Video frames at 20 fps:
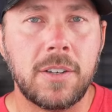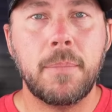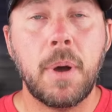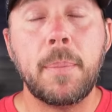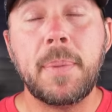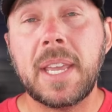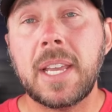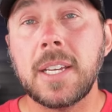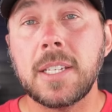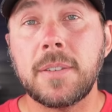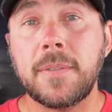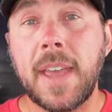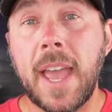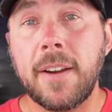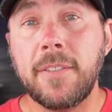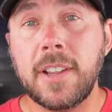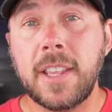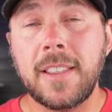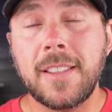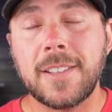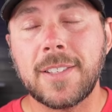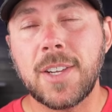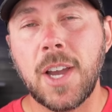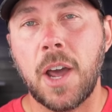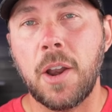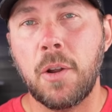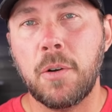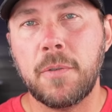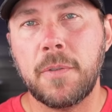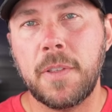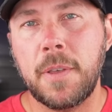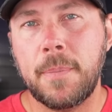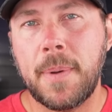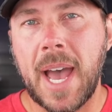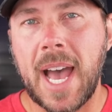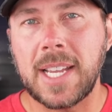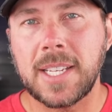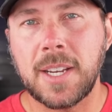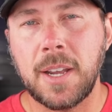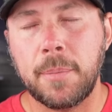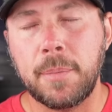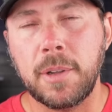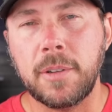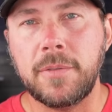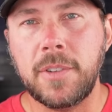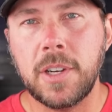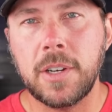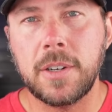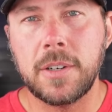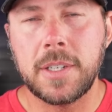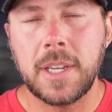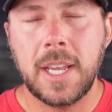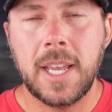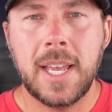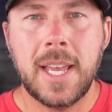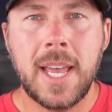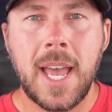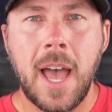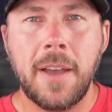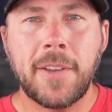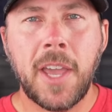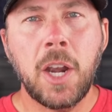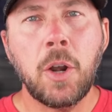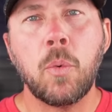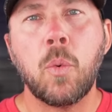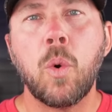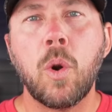But because of everything that's gone on over the past couple of years, I've kind of